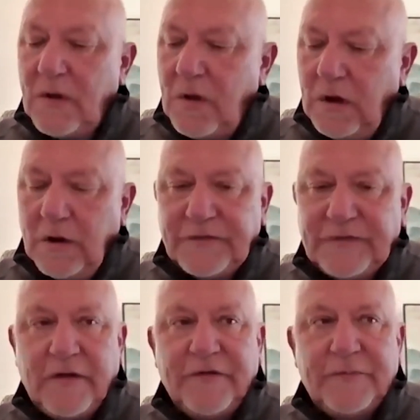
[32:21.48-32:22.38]
all our
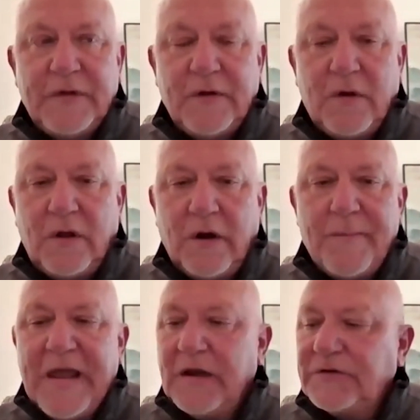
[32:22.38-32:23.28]
salesmen, all our
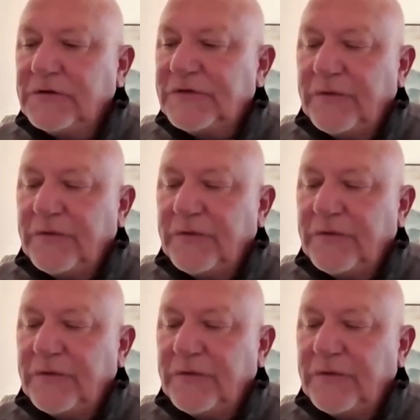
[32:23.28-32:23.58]
managers